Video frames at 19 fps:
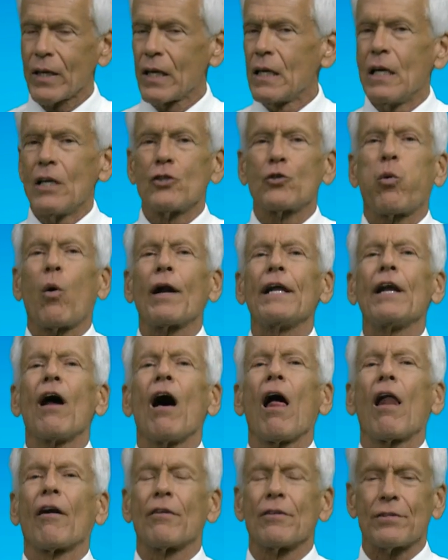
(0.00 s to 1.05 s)

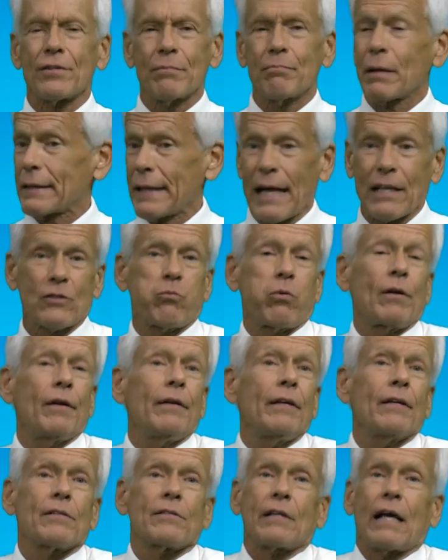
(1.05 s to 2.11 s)
$20, but that's what it
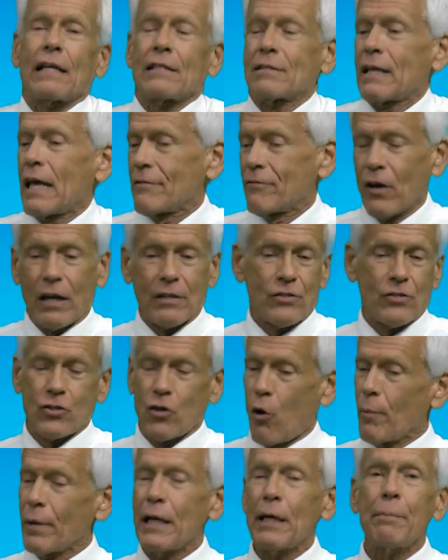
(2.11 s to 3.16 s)
is. They've got
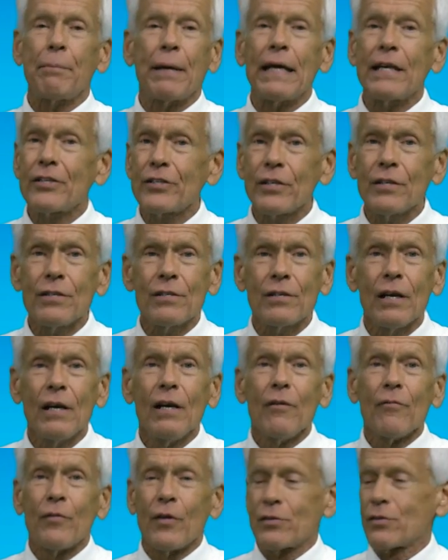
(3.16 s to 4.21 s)
so many peaches,
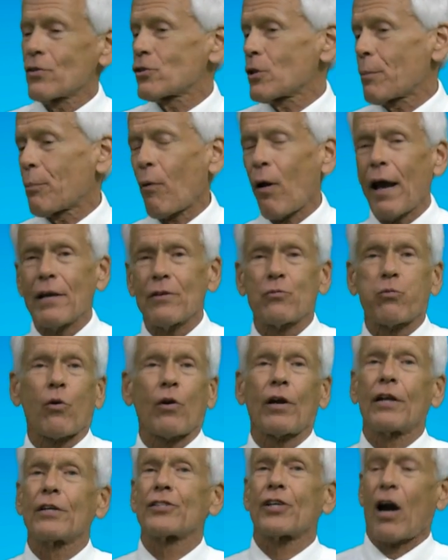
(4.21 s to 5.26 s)
this is the price we're
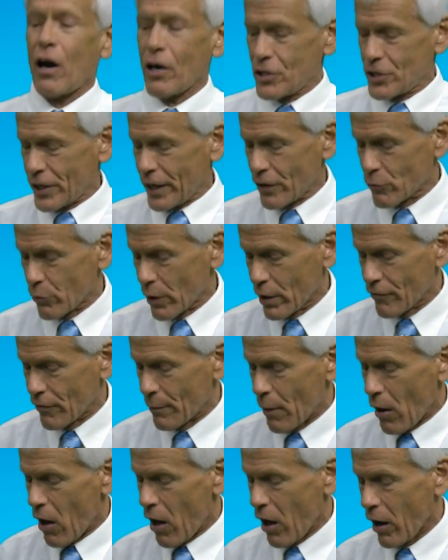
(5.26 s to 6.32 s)
going to charge to get rid of them
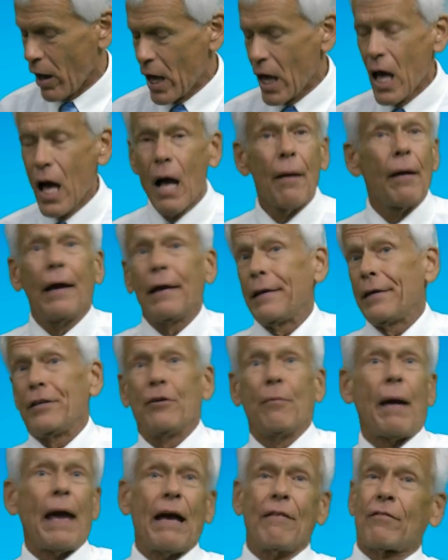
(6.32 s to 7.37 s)
all. You
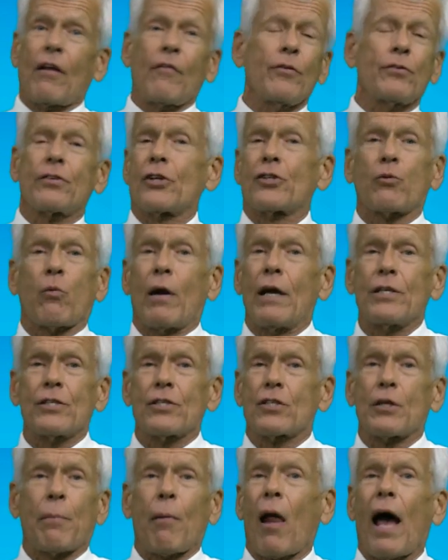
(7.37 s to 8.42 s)
may have another situation,
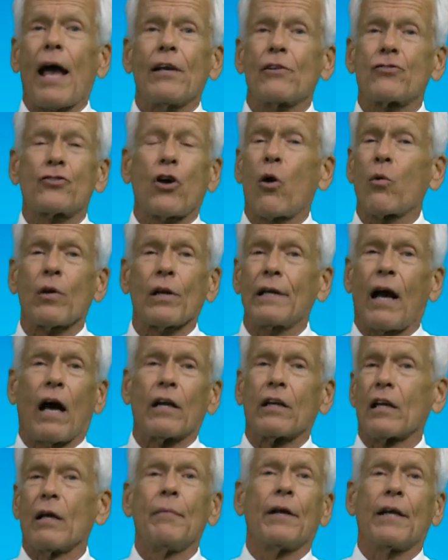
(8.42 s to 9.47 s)
supply is totally
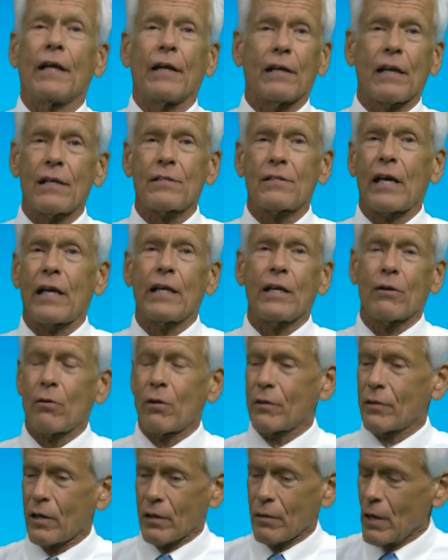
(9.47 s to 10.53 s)
unlimited. Let's say you're
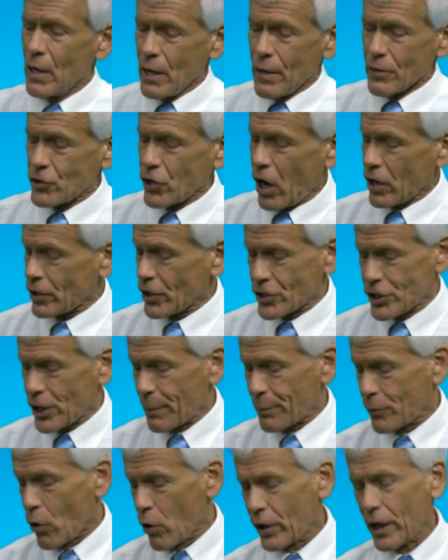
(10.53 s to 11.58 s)
in the chocolate chip
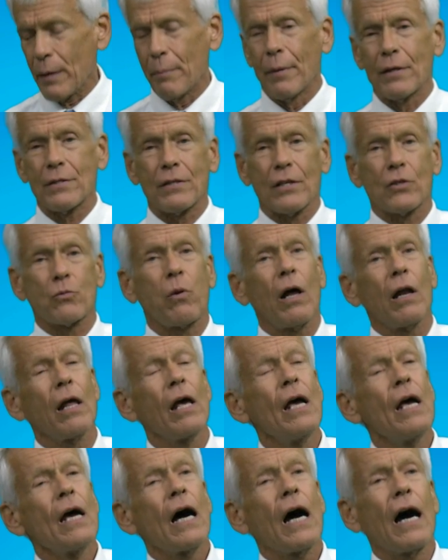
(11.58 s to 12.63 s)
cookie business. Well,
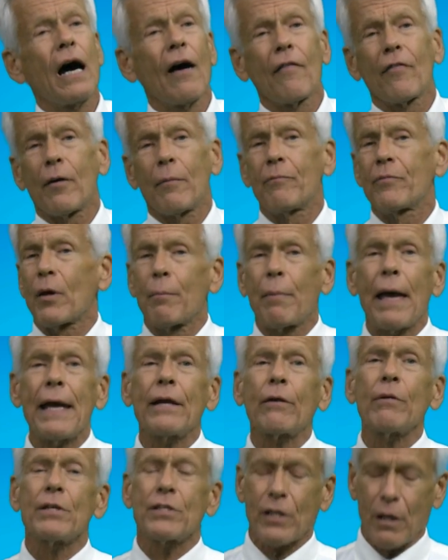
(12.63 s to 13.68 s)
the
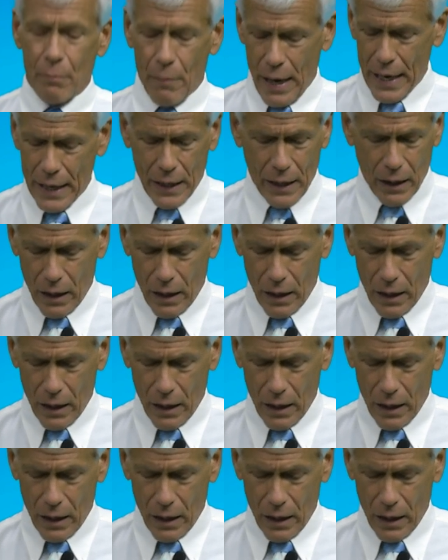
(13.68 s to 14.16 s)
bakeries can make